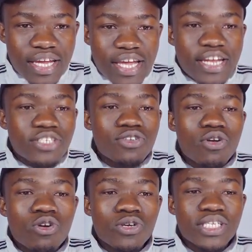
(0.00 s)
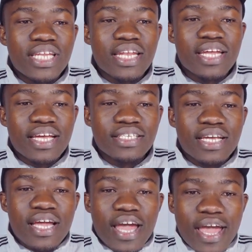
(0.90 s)
it is not considered as
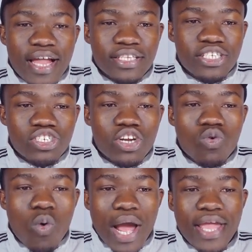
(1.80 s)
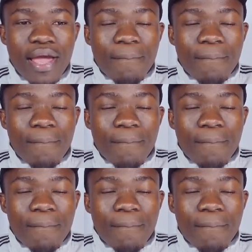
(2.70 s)
a healthy trend. Why?